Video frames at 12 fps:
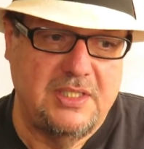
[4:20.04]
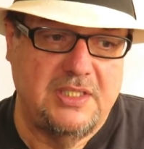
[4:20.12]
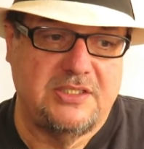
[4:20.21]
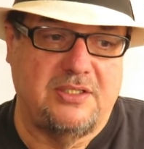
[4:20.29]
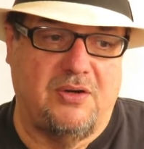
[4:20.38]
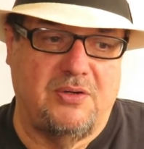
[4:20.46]

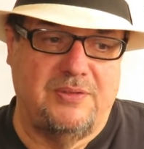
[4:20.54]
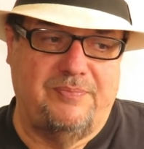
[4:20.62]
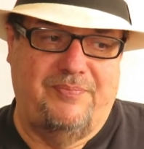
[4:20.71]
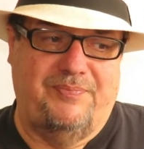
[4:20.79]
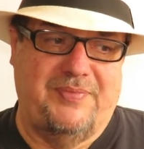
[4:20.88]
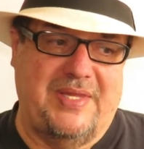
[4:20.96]

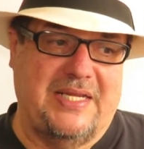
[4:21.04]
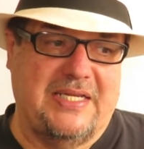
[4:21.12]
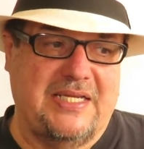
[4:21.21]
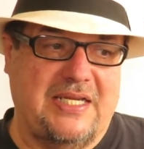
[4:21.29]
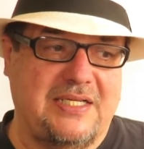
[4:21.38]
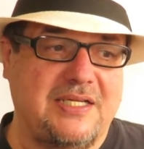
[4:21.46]
So
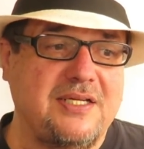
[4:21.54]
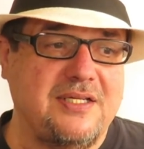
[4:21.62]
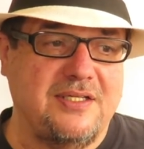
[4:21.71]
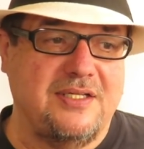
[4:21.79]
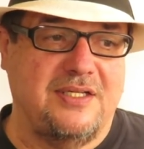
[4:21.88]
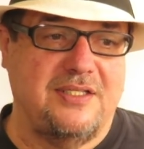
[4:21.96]

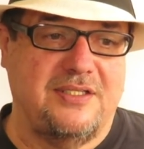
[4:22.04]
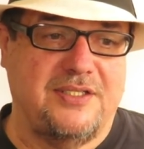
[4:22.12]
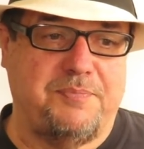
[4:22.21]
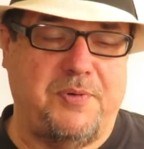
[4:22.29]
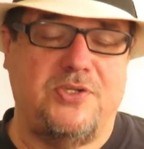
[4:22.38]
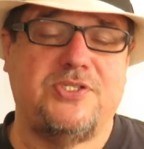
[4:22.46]

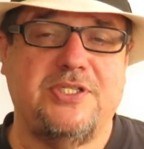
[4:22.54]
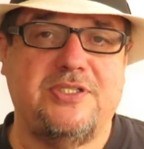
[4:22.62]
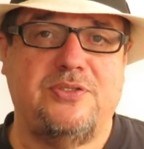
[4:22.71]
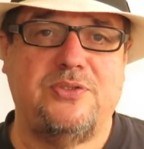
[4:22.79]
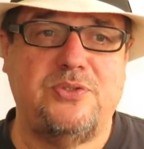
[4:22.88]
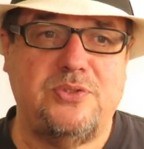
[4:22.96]
the person
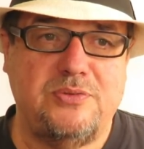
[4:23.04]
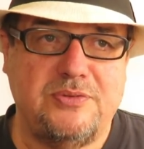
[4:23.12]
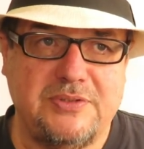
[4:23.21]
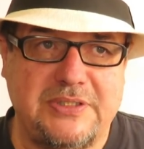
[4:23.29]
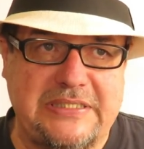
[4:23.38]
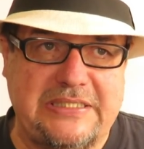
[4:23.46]

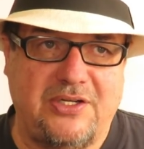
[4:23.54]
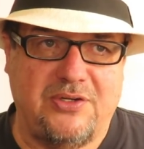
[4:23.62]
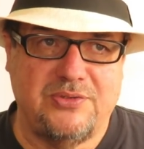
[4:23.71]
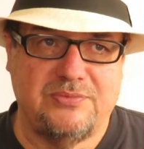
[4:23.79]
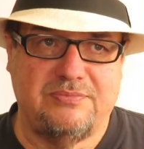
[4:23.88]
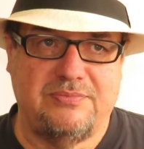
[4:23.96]
who, you
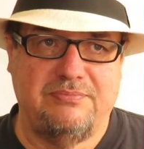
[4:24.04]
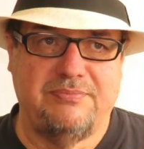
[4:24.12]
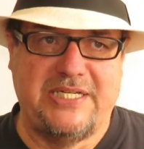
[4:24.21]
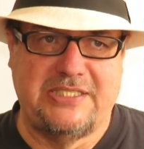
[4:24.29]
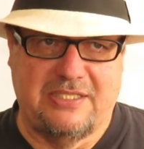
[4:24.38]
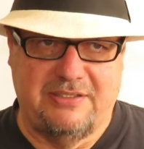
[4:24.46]
know,
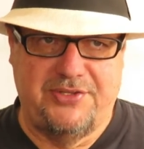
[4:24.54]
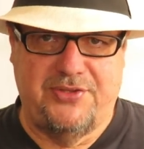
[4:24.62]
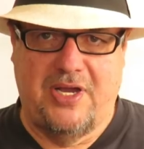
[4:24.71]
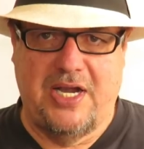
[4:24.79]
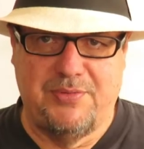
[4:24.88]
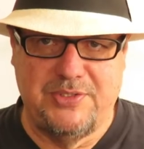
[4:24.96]
basically
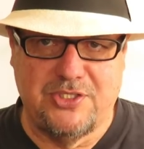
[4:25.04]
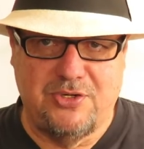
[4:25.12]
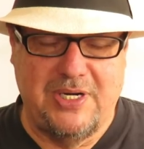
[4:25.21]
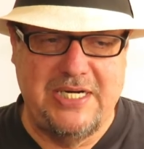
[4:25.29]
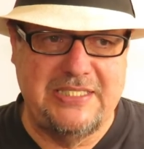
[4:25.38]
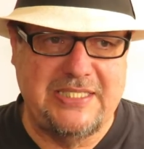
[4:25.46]
thought I was
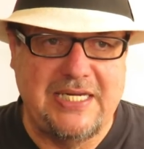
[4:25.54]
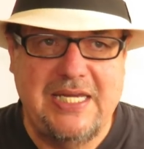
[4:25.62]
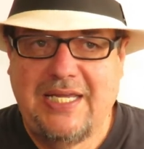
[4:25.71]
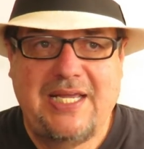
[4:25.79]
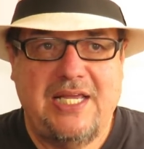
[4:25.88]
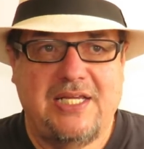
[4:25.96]
crazy,
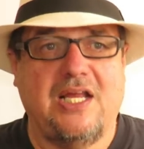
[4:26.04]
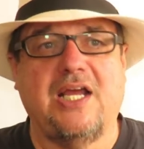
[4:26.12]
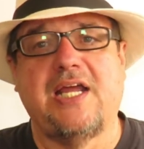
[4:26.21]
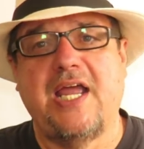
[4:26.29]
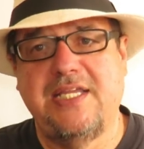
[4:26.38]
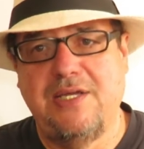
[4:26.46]

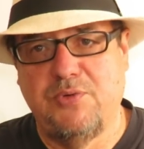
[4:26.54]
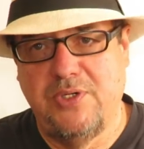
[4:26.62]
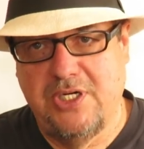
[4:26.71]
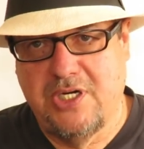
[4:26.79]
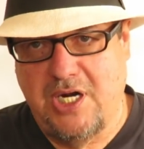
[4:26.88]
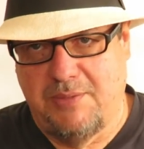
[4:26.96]
like, I get where
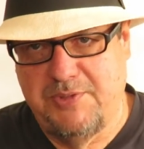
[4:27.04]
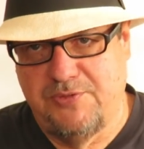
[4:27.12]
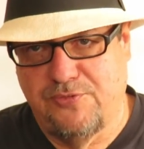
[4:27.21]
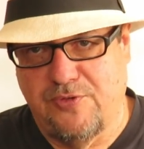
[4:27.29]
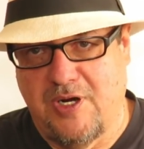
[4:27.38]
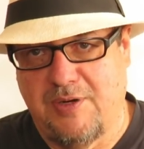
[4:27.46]
you're coming
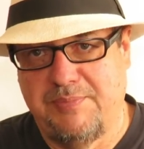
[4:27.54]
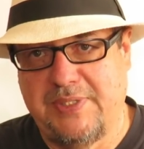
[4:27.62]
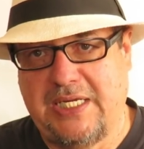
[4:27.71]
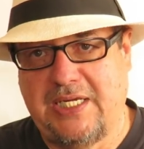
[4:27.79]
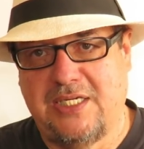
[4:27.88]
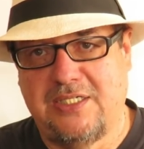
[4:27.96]
from.
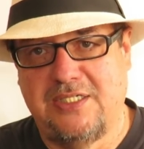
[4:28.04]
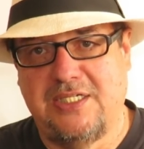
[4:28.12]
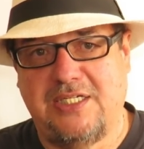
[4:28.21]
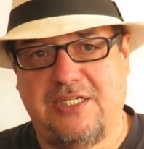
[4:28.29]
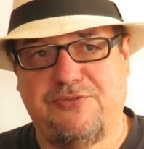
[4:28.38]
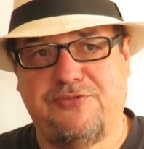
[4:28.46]

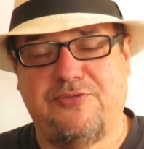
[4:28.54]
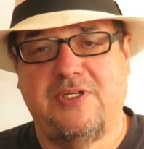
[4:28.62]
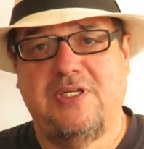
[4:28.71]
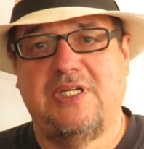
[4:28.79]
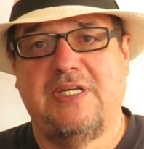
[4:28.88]
And if